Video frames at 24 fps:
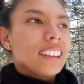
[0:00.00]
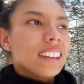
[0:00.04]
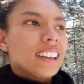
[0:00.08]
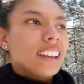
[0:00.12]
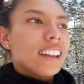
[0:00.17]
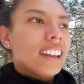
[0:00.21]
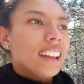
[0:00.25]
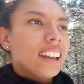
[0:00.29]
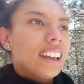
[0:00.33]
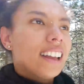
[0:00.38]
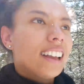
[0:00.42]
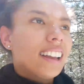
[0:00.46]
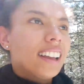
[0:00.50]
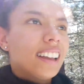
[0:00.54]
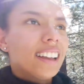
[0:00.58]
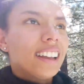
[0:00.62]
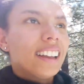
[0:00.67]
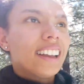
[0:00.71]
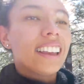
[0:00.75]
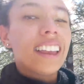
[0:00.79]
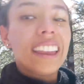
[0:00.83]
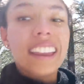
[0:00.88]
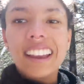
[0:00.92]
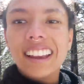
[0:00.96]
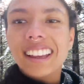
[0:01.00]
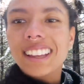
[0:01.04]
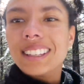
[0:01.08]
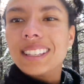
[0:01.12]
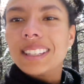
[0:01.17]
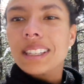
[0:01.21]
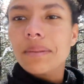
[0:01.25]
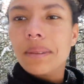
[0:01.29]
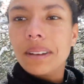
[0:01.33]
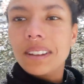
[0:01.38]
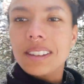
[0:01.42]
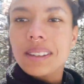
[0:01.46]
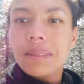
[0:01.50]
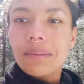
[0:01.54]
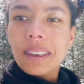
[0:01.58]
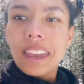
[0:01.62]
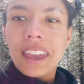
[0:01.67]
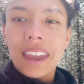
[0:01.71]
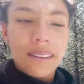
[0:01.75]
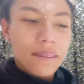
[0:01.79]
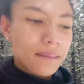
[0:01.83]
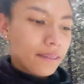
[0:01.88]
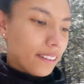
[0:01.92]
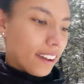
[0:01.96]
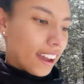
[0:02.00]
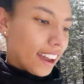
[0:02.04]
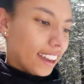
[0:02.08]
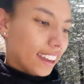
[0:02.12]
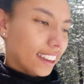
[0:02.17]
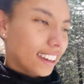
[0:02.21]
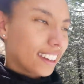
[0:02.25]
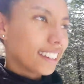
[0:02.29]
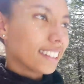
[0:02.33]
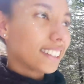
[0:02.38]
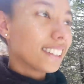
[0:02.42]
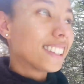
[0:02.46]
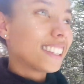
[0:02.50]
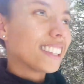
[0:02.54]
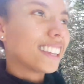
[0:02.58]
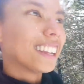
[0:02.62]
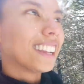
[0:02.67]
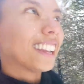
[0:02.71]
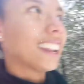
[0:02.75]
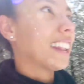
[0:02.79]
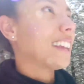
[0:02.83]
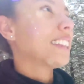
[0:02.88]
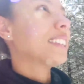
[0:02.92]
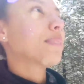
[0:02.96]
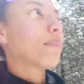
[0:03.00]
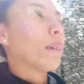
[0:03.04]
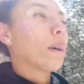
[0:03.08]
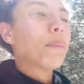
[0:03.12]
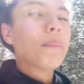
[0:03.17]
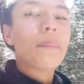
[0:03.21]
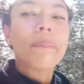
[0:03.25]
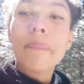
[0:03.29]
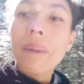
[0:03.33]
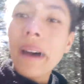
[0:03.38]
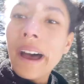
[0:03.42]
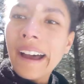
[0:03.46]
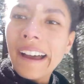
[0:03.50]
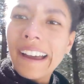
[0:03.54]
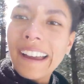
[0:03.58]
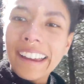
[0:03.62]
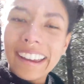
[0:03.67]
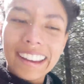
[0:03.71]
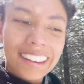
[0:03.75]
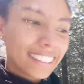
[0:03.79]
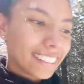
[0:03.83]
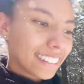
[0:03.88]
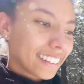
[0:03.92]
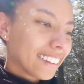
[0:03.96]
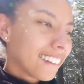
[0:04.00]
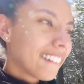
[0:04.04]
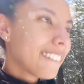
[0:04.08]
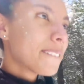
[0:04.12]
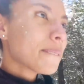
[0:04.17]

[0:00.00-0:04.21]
I can smell some campfires and I smell pine.